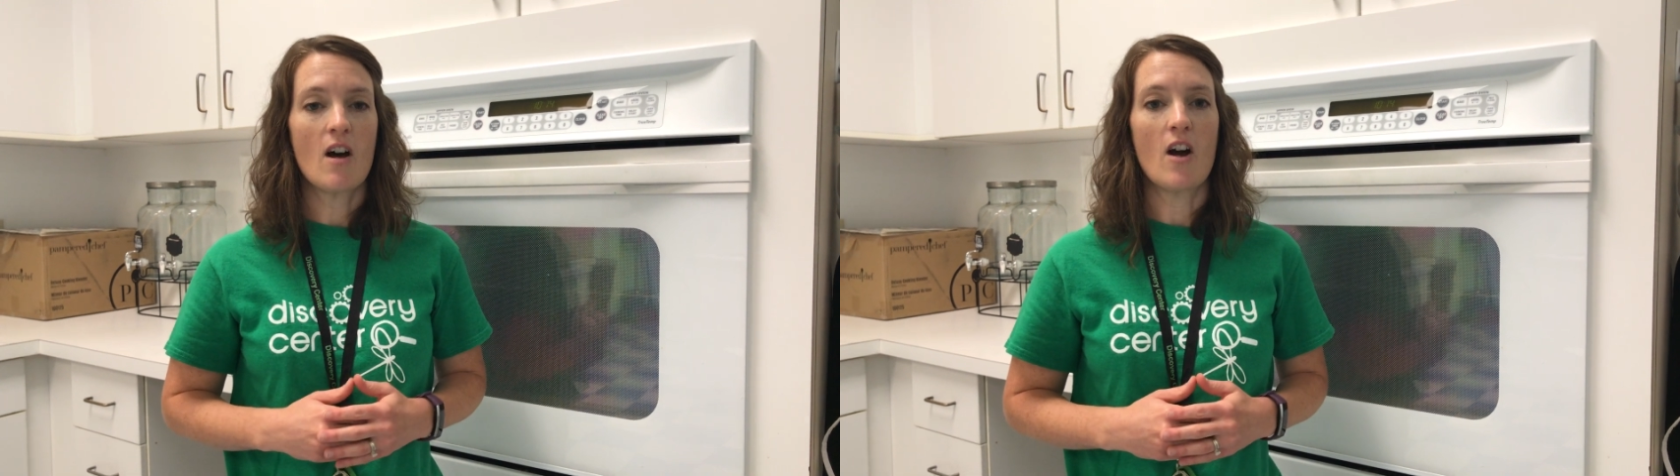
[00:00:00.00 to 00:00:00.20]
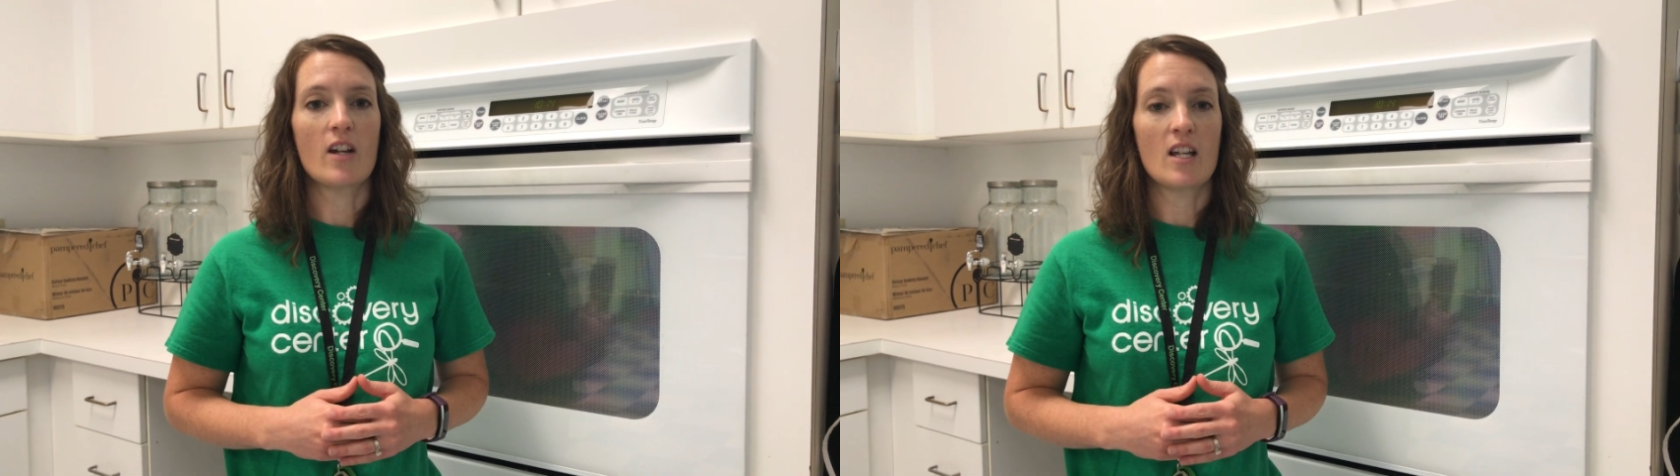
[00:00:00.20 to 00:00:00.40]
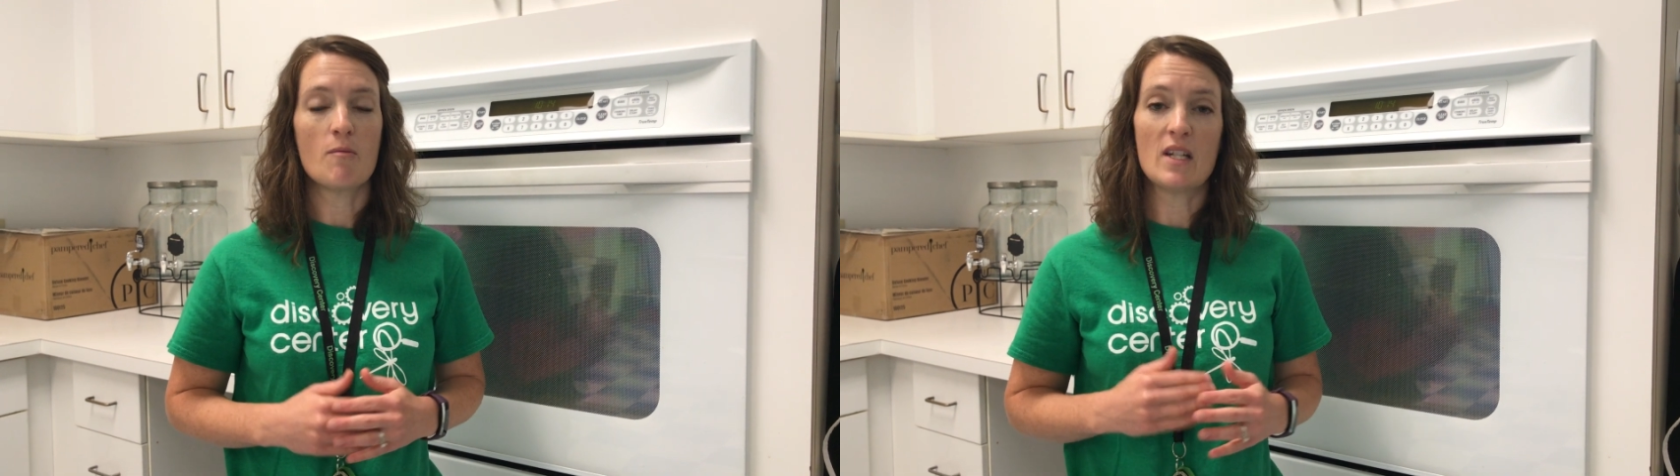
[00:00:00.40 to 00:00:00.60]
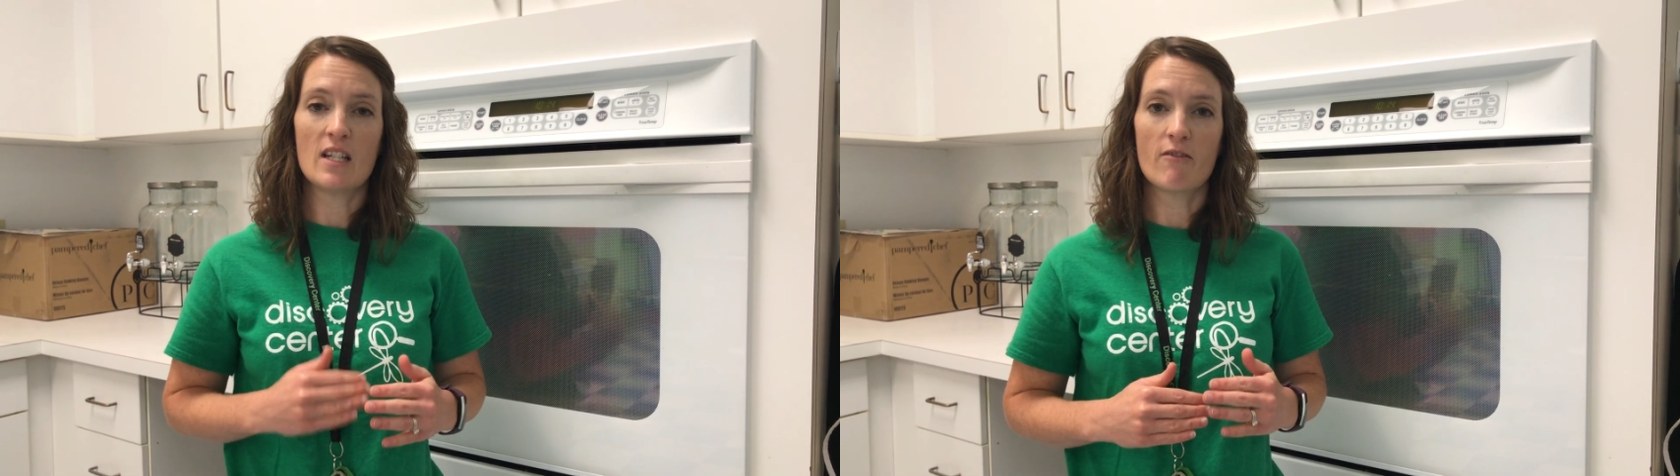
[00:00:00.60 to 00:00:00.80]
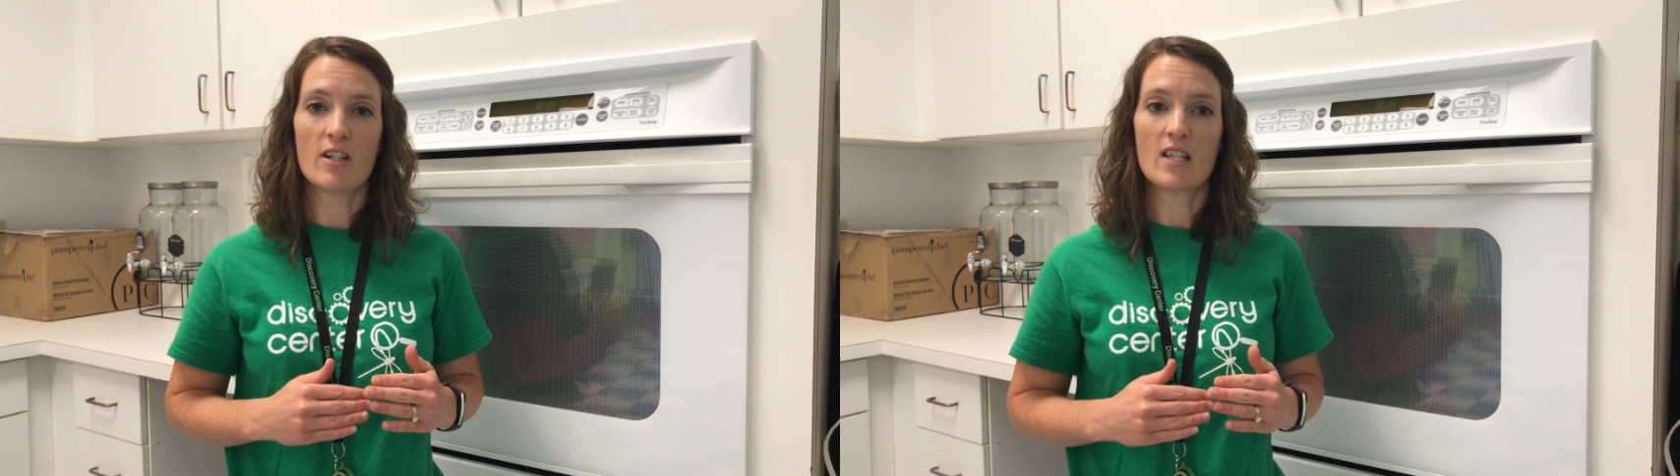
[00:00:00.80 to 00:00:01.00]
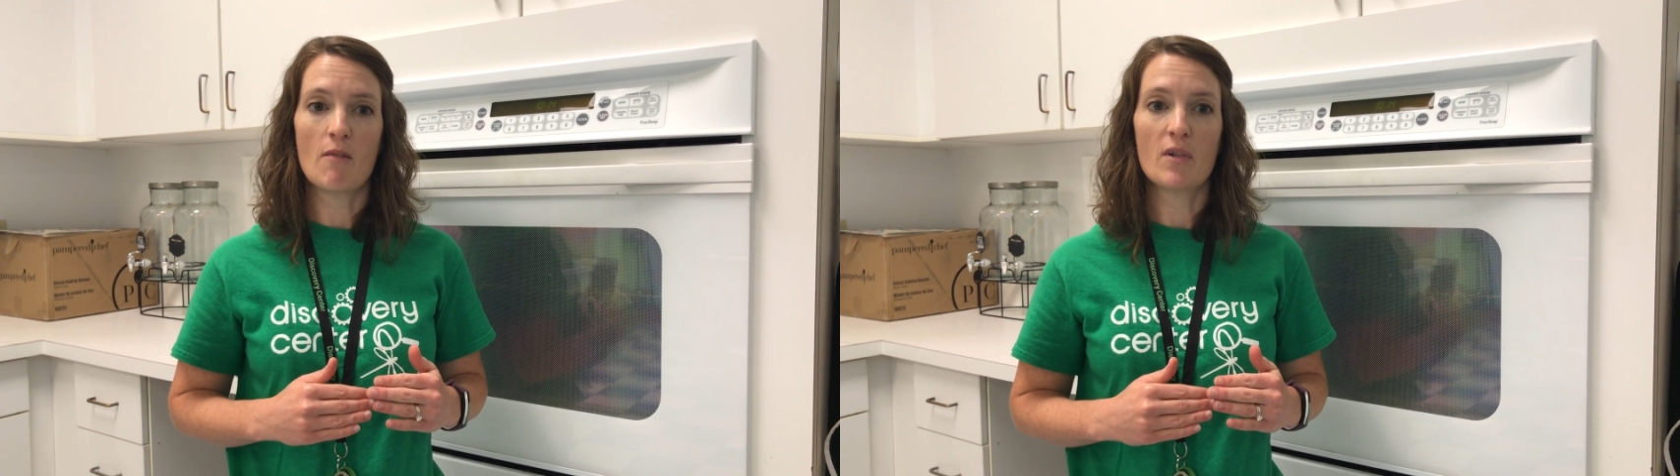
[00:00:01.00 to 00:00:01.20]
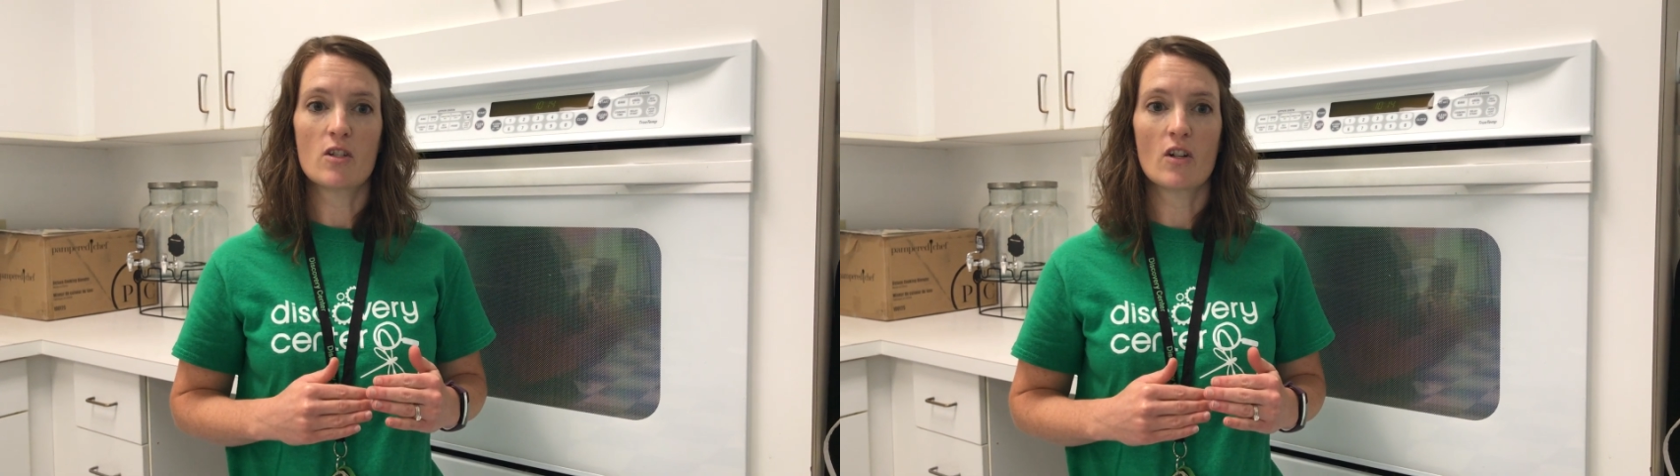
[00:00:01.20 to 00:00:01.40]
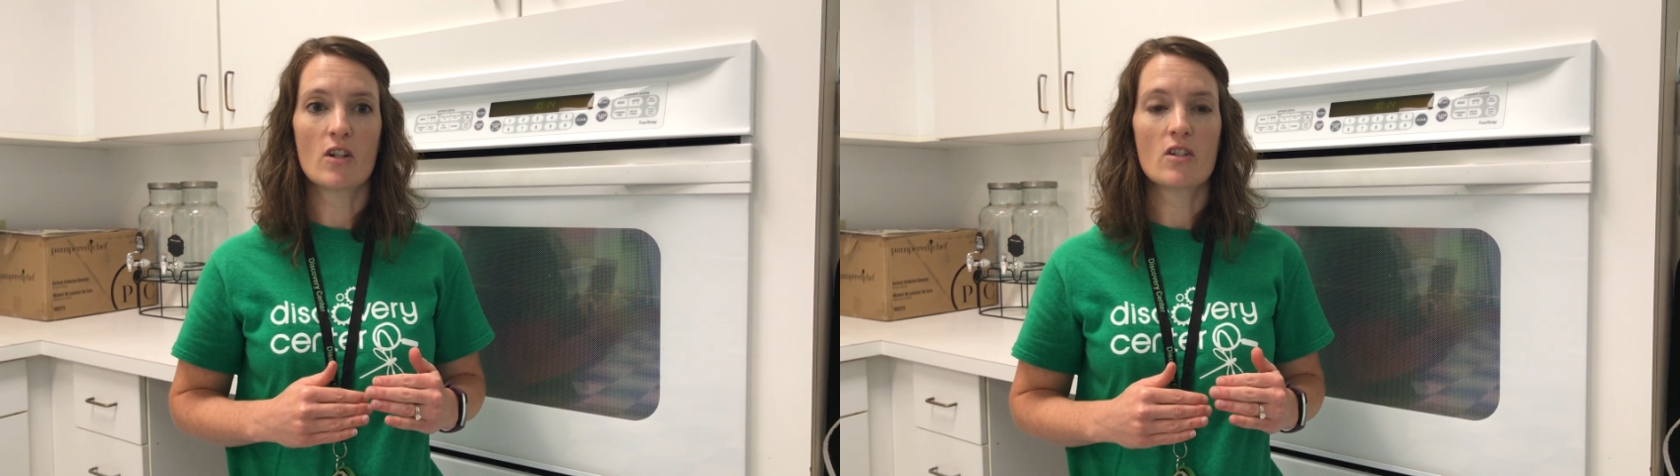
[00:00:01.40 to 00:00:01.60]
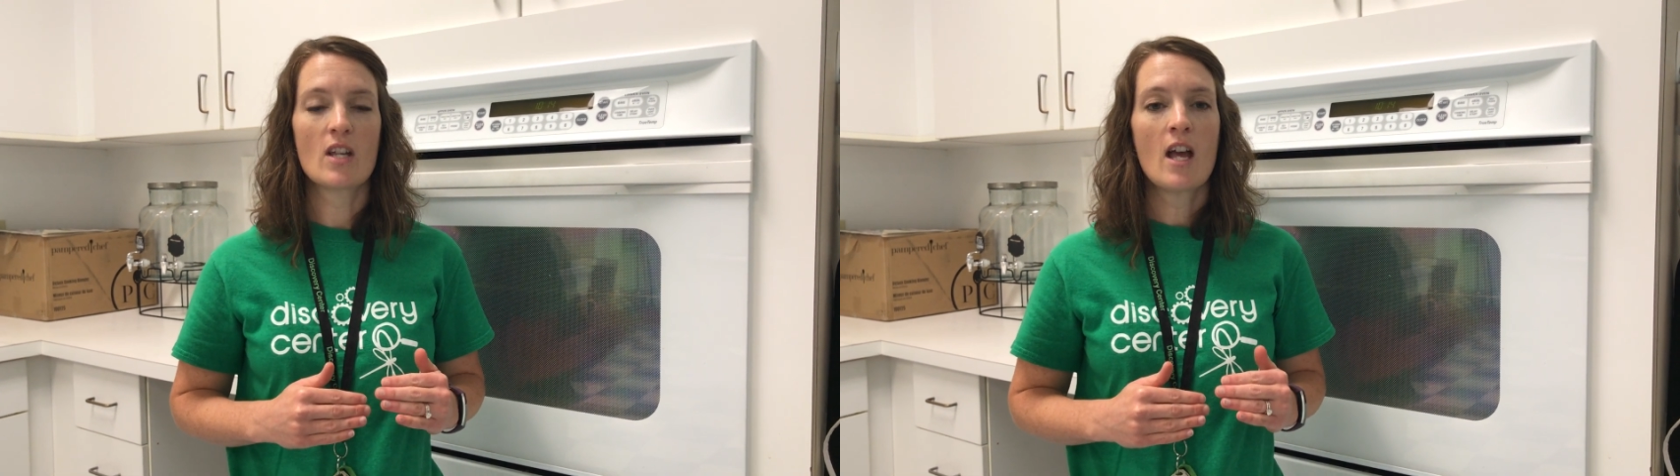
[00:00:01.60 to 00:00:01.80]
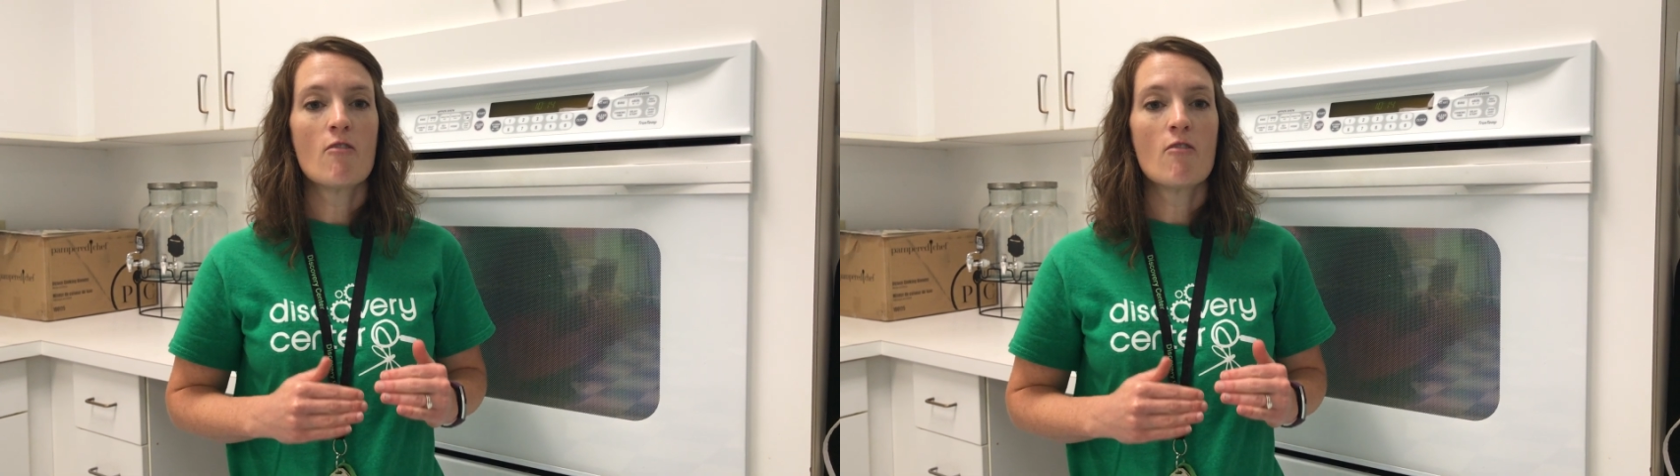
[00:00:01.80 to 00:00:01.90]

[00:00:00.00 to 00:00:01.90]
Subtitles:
are going to be different temperatures.